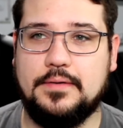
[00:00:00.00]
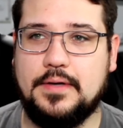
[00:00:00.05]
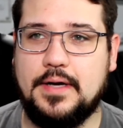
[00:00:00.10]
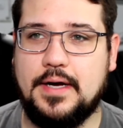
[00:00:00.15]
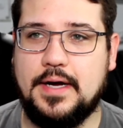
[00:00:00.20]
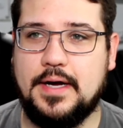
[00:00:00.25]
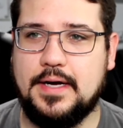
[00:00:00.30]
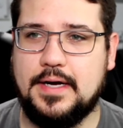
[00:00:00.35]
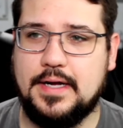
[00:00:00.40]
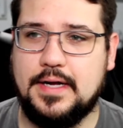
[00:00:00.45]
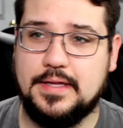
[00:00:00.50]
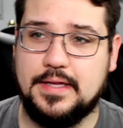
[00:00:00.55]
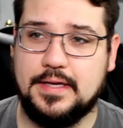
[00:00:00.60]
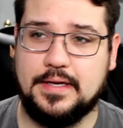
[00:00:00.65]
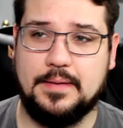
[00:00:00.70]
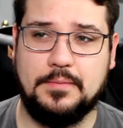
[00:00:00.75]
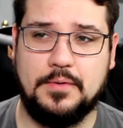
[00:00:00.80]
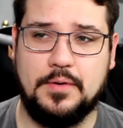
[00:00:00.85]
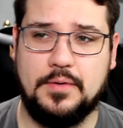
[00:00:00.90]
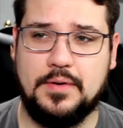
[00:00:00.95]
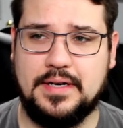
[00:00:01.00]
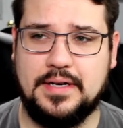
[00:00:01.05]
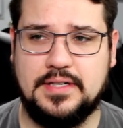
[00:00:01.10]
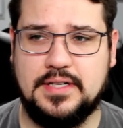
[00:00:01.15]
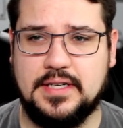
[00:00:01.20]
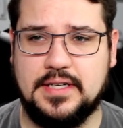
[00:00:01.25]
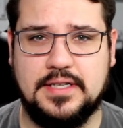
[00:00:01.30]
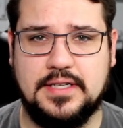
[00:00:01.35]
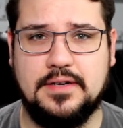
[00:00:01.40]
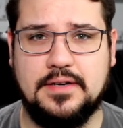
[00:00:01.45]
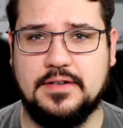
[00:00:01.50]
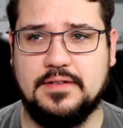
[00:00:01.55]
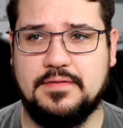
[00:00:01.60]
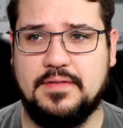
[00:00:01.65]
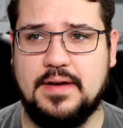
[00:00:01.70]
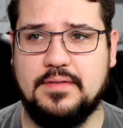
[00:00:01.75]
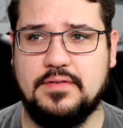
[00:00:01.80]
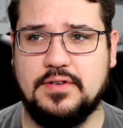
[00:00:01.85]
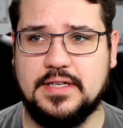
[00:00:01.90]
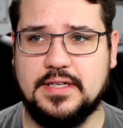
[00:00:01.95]
Uh, I think I'm going on six years,
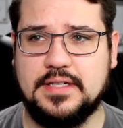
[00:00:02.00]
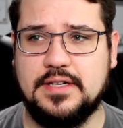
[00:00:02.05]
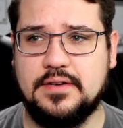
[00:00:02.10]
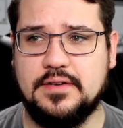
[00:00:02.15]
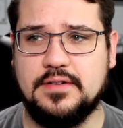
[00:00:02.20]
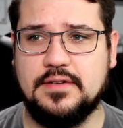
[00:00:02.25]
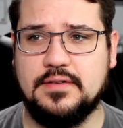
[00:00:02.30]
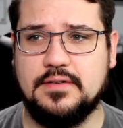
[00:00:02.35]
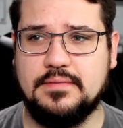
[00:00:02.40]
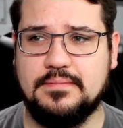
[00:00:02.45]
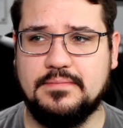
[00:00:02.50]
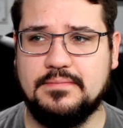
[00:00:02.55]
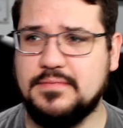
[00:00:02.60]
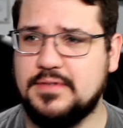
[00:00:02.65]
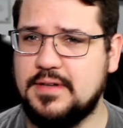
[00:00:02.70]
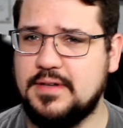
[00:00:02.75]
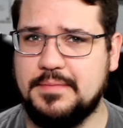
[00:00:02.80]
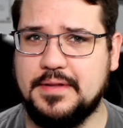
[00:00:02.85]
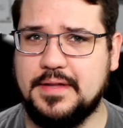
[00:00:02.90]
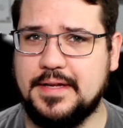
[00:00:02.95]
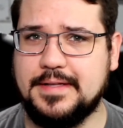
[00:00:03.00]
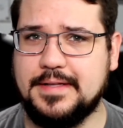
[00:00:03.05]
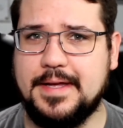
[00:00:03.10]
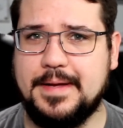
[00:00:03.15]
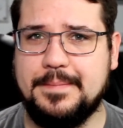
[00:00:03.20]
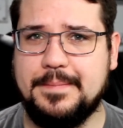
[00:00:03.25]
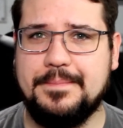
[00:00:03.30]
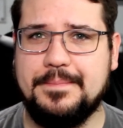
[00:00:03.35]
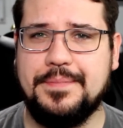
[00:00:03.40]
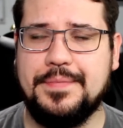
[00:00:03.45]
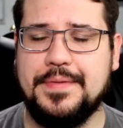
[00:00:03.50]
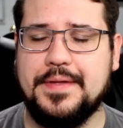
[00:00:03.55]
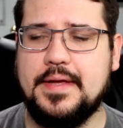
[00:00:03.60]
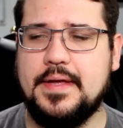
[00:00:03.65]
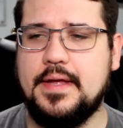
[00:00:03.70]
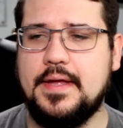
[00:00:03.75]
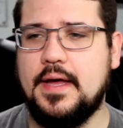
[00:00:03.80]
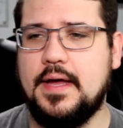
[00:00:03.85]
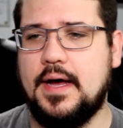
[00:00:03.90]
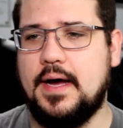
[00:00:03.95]
five or six years, something like that.
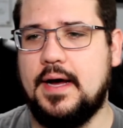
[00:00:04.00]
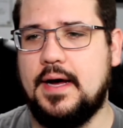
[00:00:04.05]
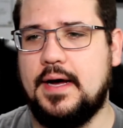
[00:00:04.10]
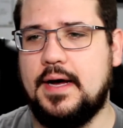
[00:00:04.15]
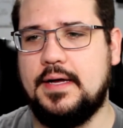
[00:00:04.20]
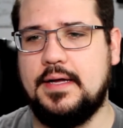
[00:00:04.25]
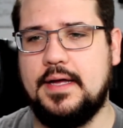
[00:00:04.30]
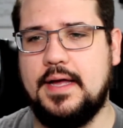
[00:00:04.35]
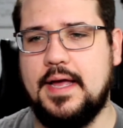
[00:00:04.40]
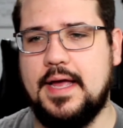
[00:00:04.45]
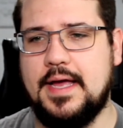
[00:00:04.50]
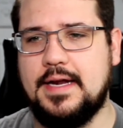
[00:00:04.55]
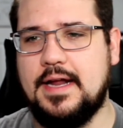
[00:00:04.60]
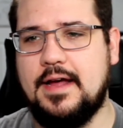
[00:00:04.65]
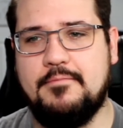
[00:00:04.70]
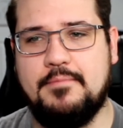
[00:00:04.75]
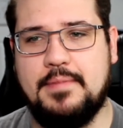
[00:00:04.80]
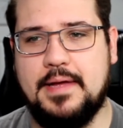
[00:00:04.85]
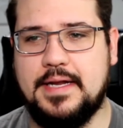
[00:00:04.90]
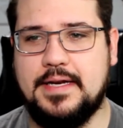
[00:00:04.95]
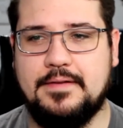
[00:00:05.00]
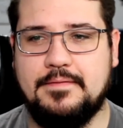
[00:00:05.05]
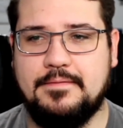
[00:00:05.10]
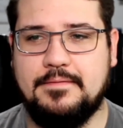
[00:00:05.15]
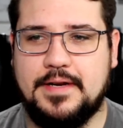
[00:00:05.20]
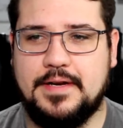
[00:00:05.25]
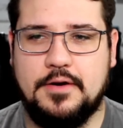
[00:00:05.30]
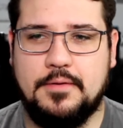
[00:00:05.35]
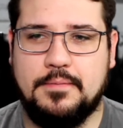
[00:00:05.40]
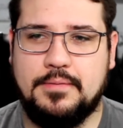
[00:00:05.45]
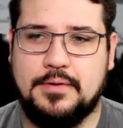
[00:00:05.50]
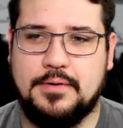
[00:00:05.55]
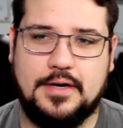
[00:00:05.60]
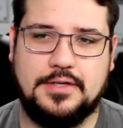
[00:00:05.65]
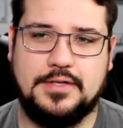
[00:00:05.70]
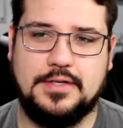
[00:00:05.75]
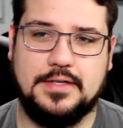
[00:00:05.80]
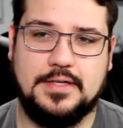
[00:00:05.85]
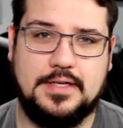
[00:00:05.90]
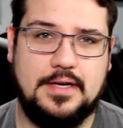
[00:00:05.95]
Uh, and I've been in video
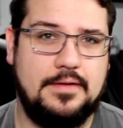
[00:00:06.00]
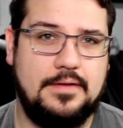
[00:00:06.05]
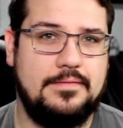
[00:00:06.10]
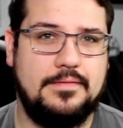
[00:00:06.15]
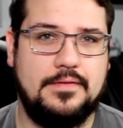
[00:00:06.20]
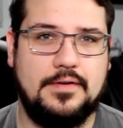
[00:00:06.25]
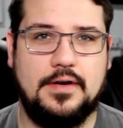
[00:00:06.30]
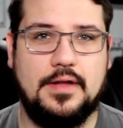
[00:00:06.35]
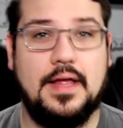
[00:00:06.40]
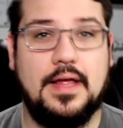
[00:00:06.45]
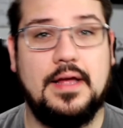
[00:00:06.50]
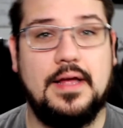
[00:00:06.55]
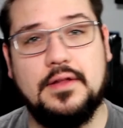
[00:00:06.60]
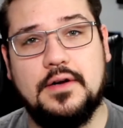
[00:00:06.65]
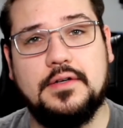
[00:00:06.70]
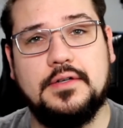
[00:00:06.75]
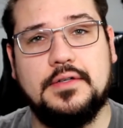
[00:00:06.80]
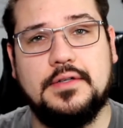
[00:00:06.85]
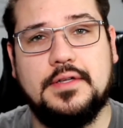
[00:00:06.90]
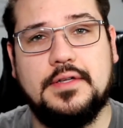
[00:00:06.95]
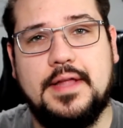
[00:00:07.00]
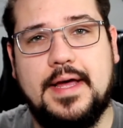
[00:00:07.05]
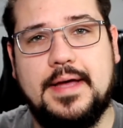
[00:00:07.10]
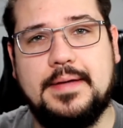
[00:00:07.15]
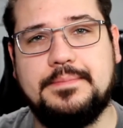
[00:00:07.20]
production stuff for a lot longer than that.